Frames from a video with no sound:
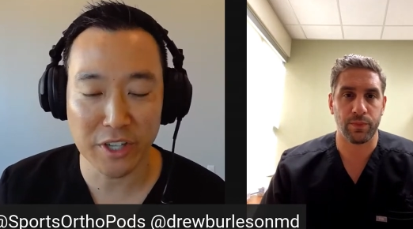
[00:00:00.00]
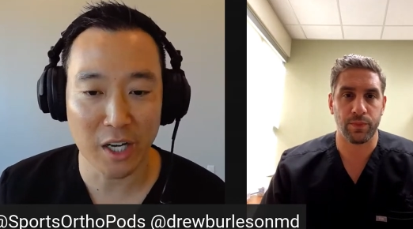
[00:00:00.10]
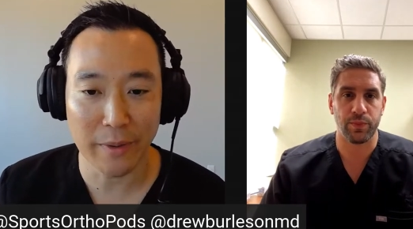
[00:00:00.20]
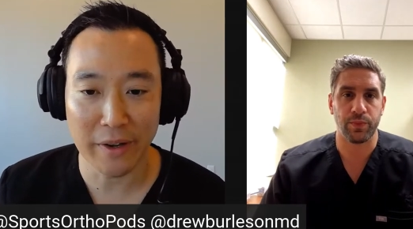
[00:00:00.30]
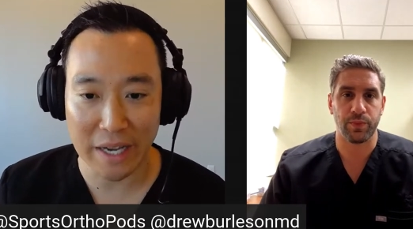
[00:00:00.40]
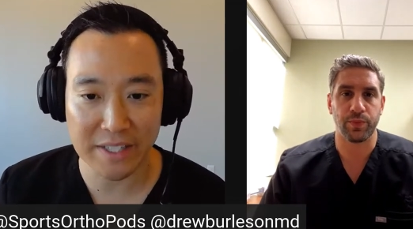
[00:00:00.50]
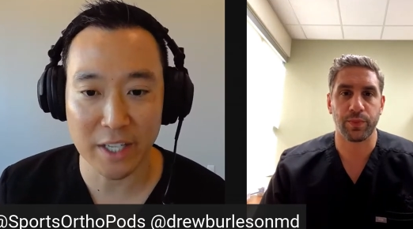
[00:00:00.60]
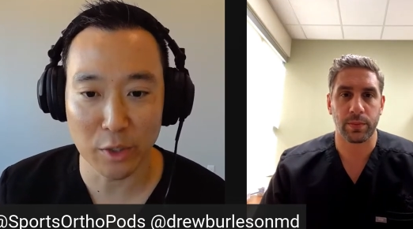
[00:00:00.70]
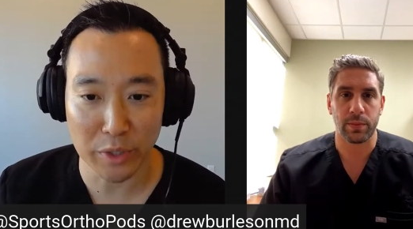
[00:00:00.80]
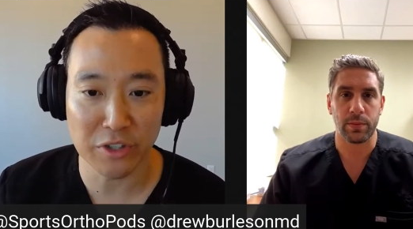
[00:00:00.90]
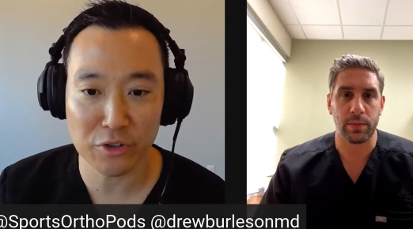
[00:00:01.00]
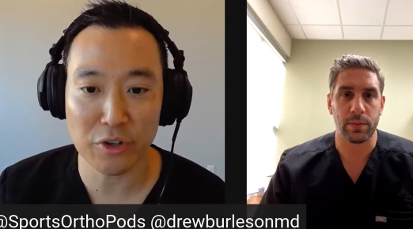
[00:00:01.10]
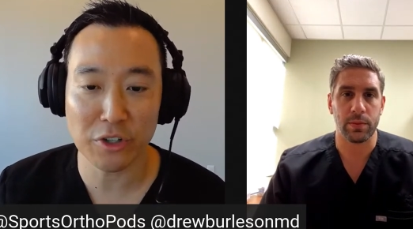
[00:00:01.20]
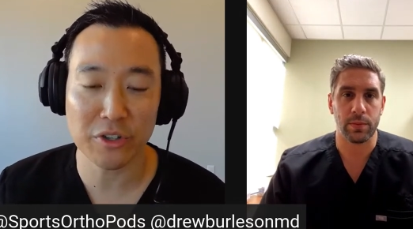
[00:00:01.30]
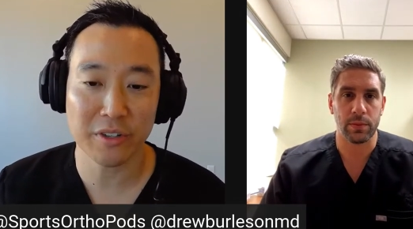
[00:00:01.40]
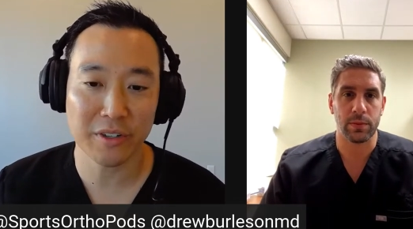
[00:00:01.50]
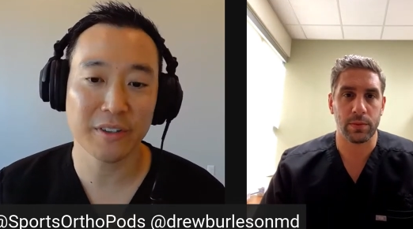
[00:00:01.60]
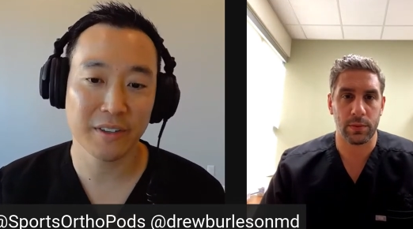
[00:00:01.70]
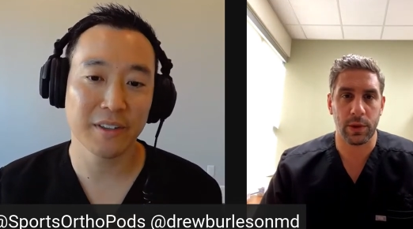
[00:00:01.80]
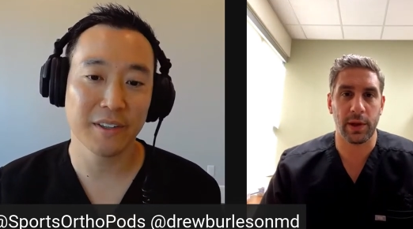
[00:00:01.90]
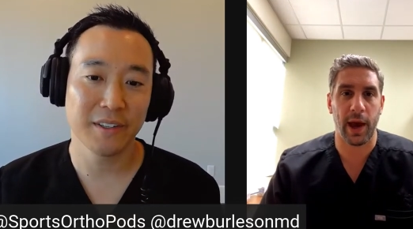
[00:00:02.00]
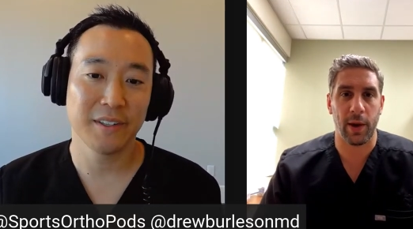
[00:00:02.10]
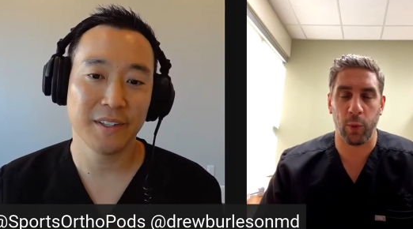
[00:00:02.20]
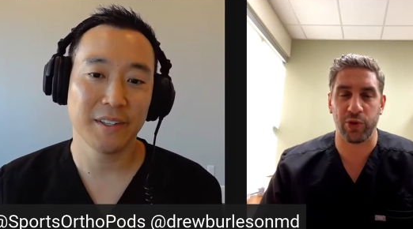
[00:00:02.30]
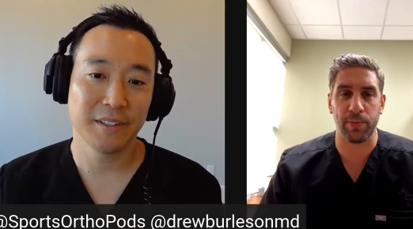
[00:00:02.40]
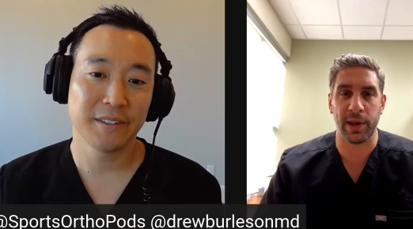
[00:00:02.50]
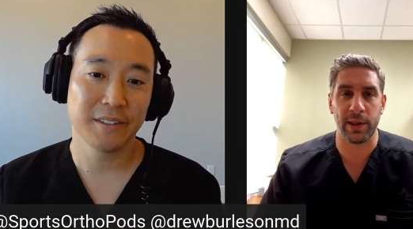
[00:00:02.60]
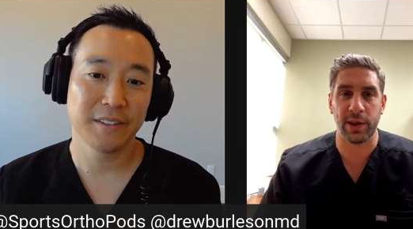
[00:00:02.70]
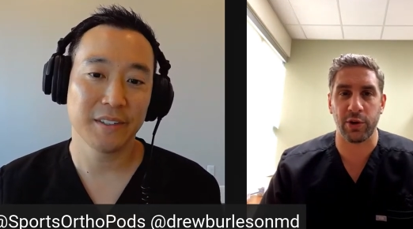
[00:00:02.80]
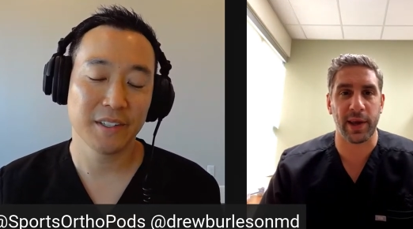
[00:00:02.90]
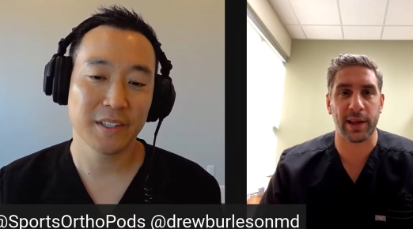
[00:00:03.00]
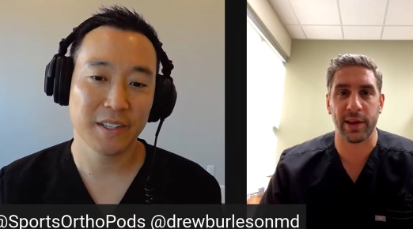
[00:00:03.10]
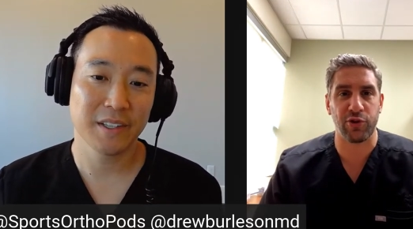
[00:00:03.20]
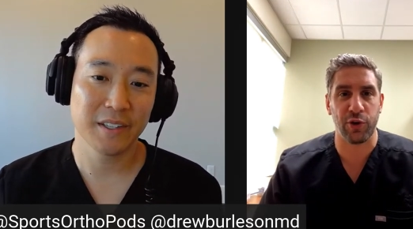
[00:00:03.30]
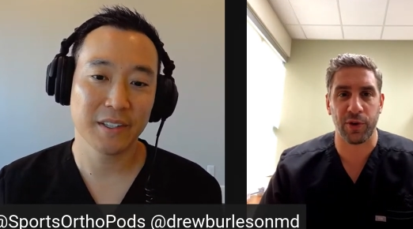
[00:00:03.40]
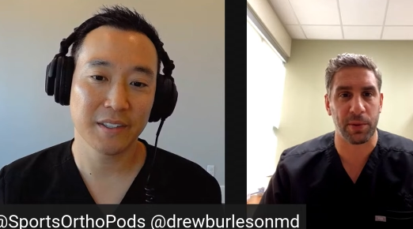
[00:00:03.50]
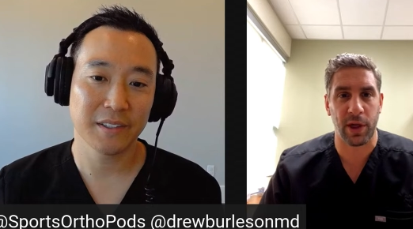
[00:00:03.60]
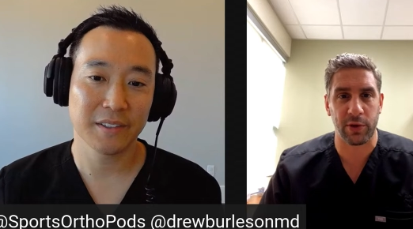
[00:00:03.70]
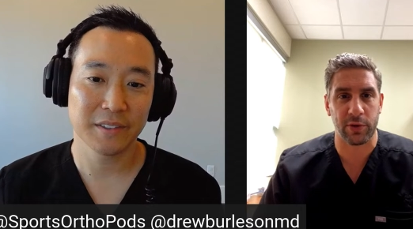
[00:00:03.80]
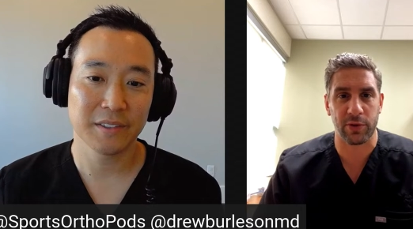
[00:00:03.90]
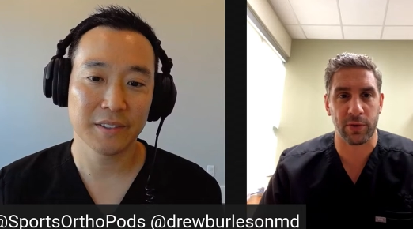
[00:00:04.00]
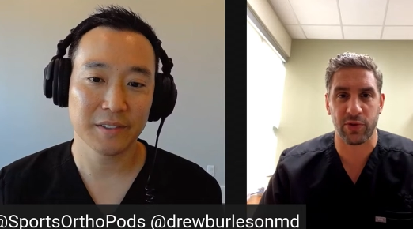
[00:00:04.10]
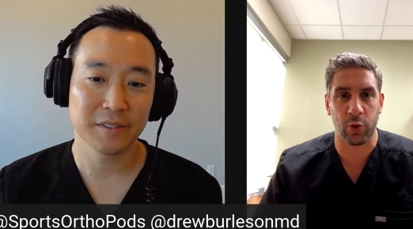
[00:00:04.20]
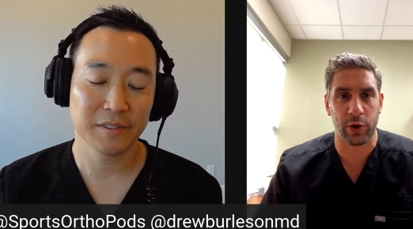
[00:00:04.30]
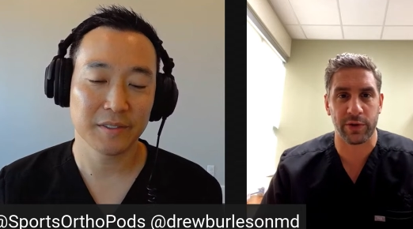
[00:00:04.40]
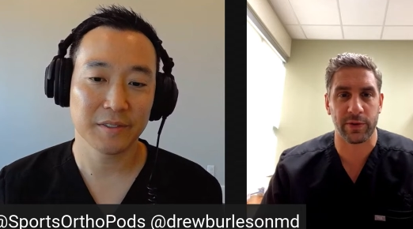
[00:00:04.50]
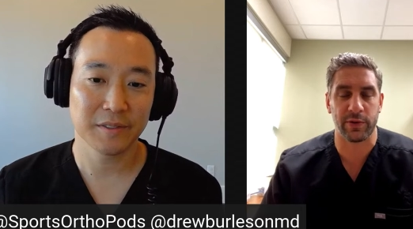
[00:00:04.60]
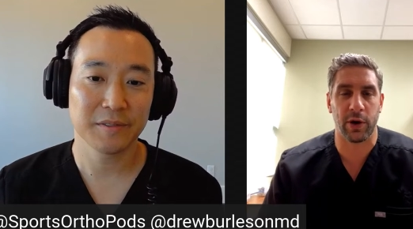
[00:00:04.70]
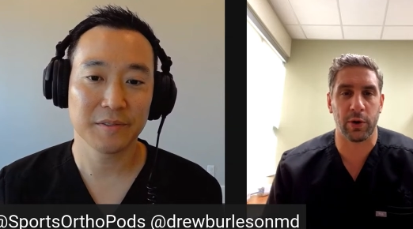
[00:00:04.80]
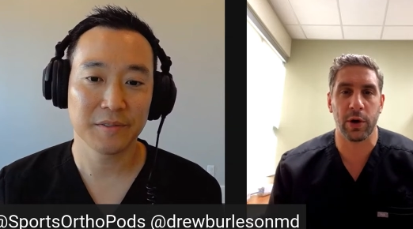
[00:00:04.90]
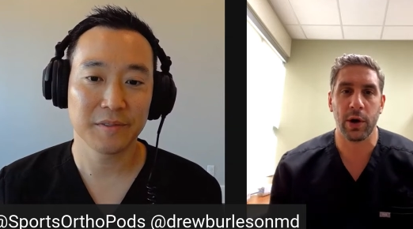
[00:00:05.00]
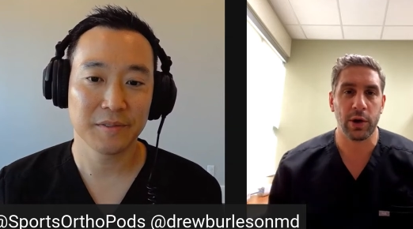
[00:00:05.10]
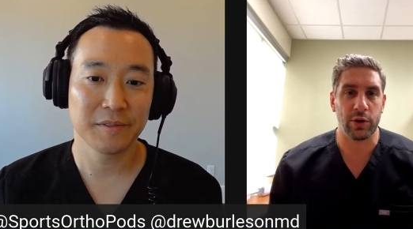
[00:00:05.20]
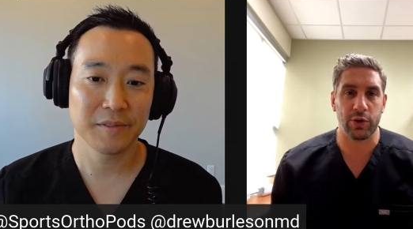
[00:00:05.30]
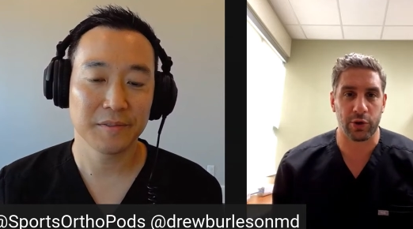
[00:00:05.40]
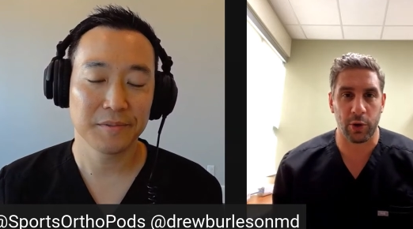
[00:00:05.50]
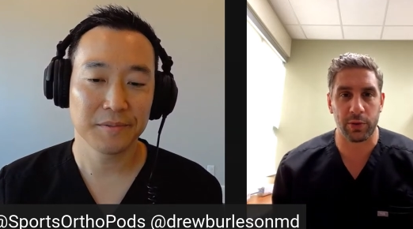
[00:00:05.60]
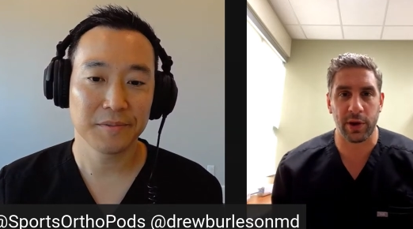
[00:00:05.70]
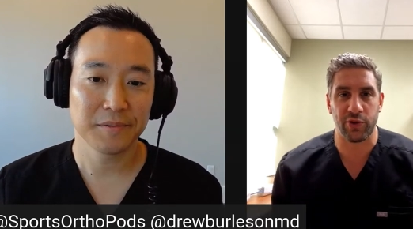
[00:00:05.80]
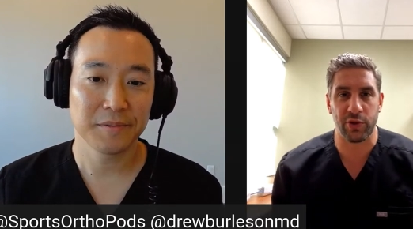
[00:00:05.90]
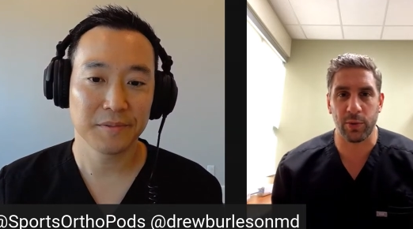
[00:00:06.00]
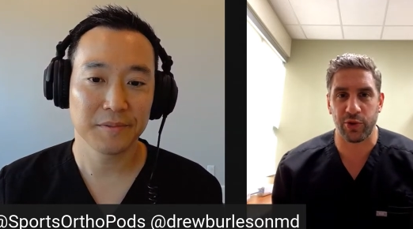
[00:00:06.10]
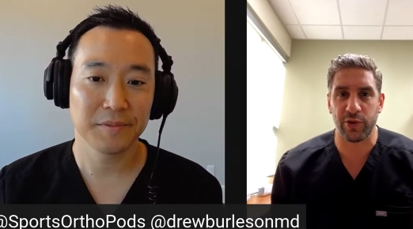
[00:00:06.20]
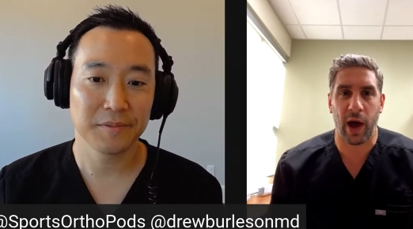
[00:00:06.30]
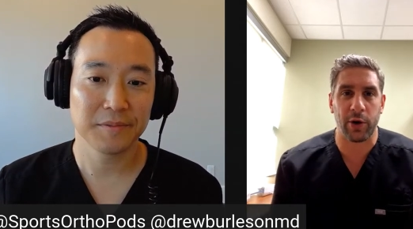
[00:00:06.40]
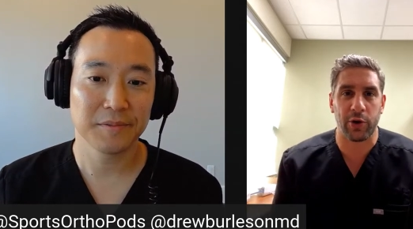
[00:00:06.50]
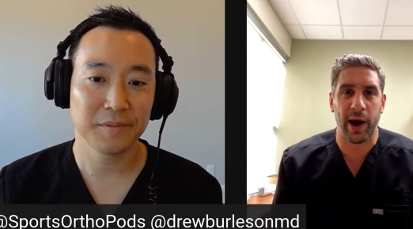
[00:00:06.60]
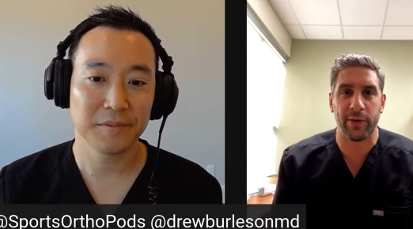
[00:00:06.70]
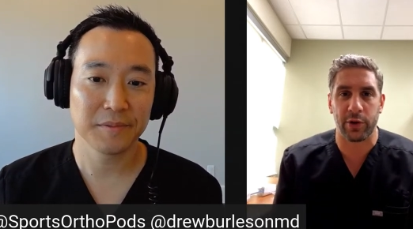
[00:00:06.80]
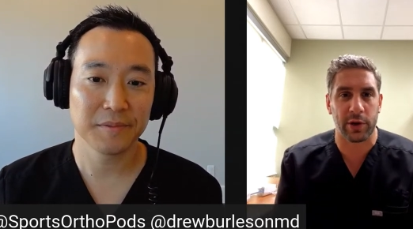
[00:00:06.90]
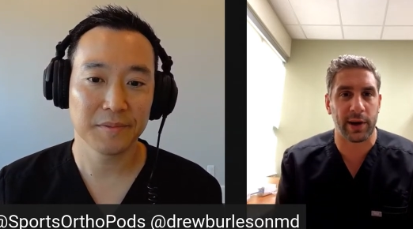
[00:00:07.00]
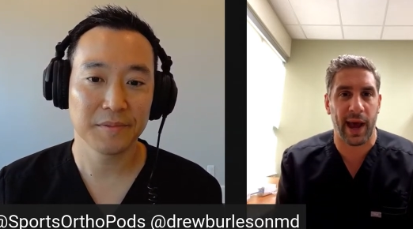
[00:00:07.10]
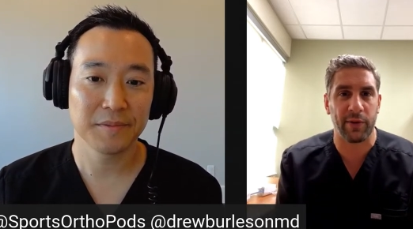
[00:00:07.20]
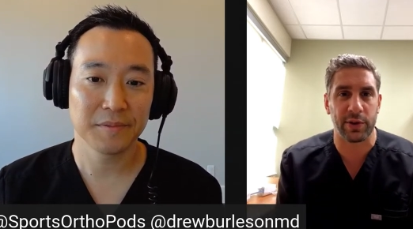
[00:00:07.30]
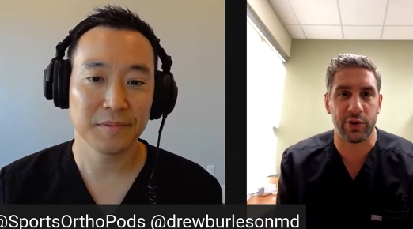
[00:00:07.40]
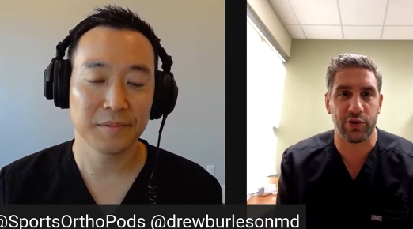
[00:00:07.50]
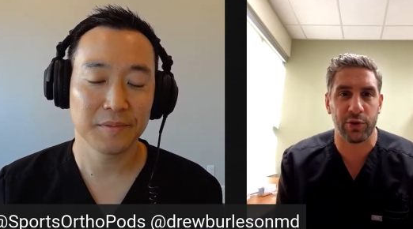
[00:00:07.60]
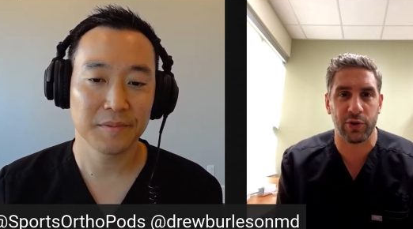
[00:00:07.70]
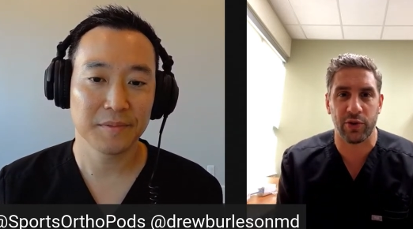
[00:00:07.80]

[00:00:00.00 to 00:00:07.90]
Speaker 1: to talk about ACL reconstruction.
Speaker 2: Yeah, which meaning that you take tissue from another source, so your own tissue, which is autograft or cadaver tissue, which